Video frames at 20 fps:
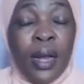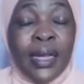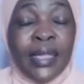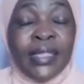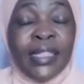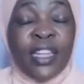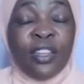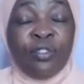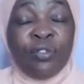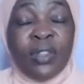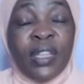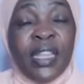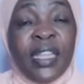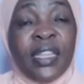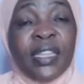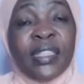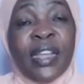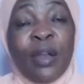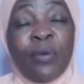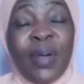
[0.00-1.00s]
listening to
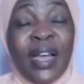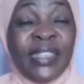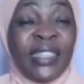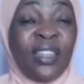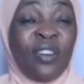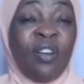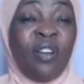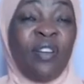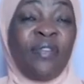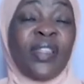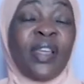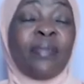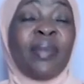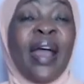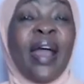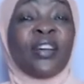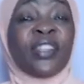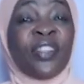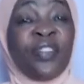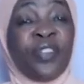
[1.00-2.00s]
these and watching all of them,
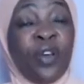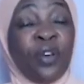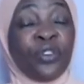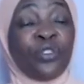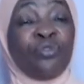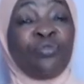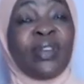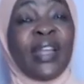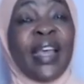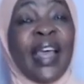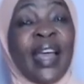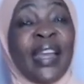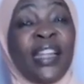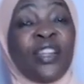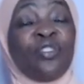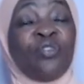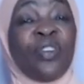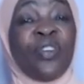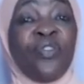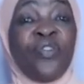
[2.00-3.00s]
I thought today I
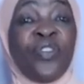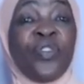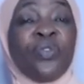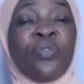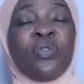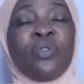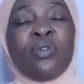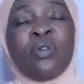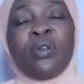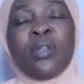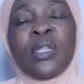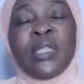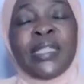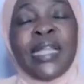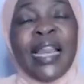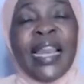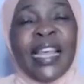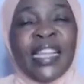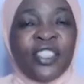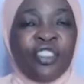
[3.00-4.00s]
need to review
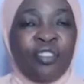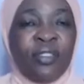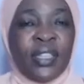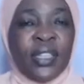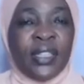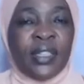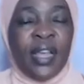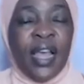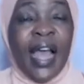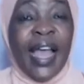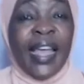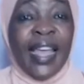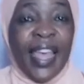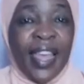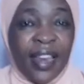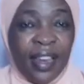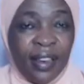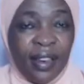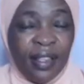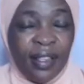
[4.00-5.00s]
the lessons
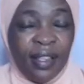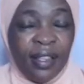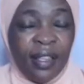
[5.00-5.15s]
again.